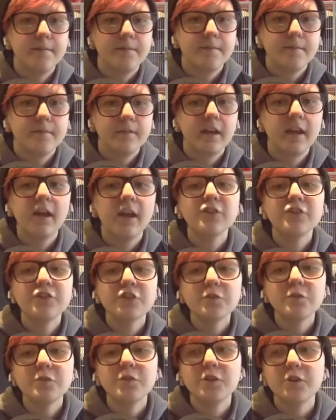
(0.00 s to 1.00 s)
I
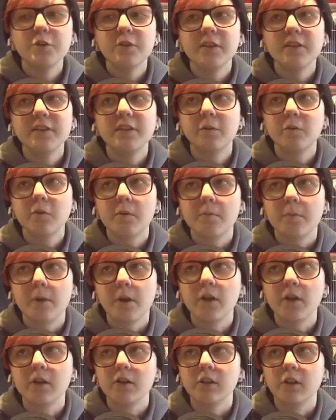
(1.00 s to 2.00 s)
also knew that the
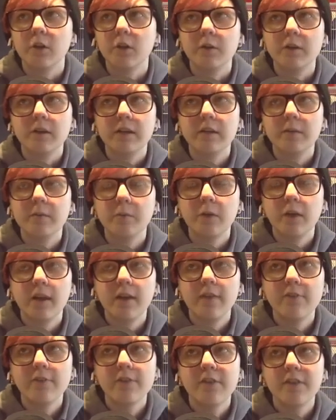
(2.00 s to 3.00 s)
Remarkalonium
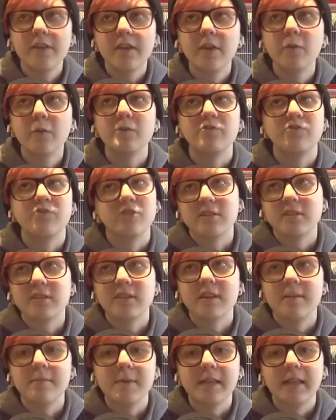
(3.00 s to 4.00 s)
whatever thing was just
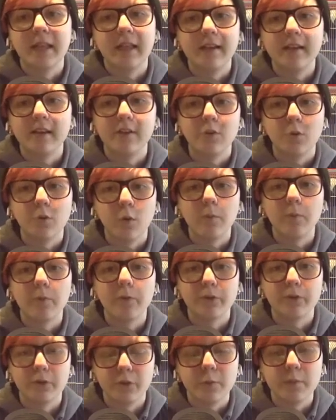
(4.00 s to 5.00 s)
going to be like a normal
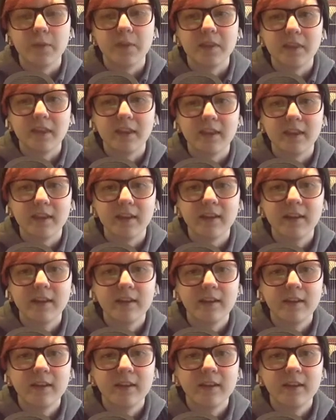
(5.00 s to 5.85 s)
human thing.